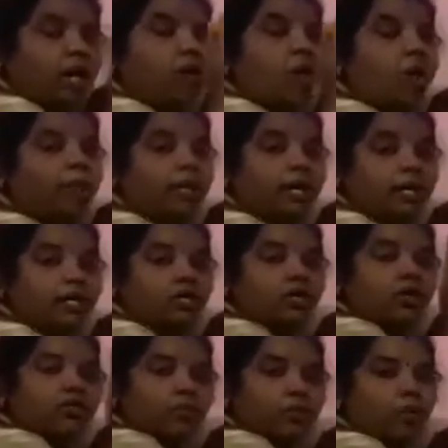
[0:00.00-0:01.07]
a combination
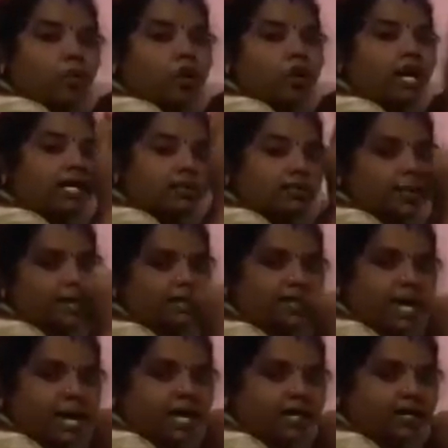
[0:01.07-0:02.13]
of boron as well as the
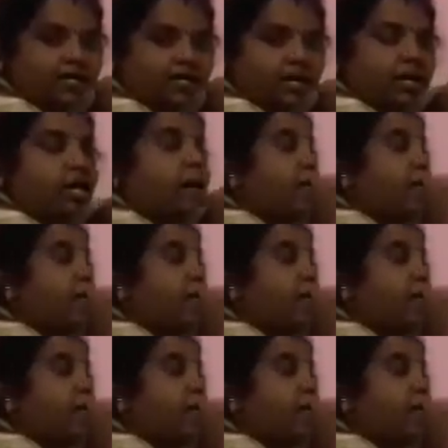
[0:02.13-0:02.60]
hydrogen.